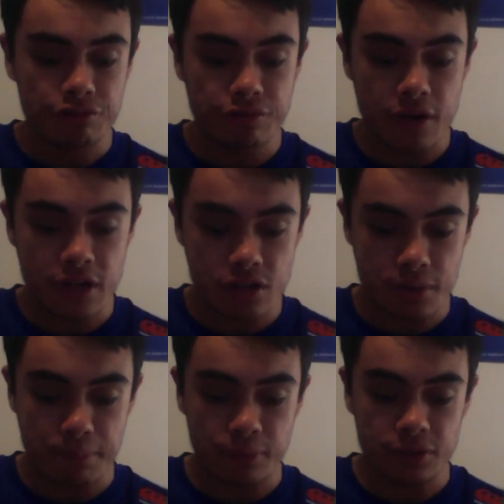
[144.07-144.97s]

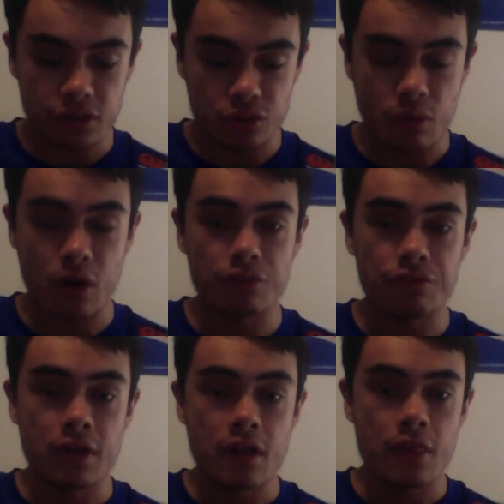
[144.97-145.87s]
thirty-two points to
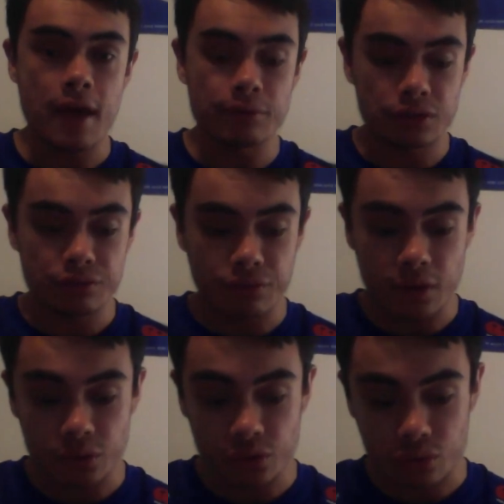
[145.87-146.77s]
twelve. That was the
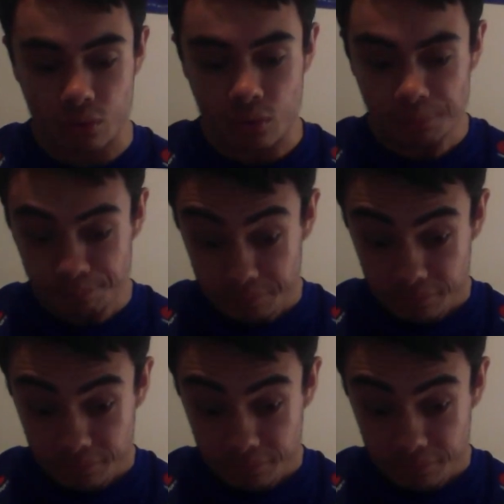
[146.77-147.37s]
final score,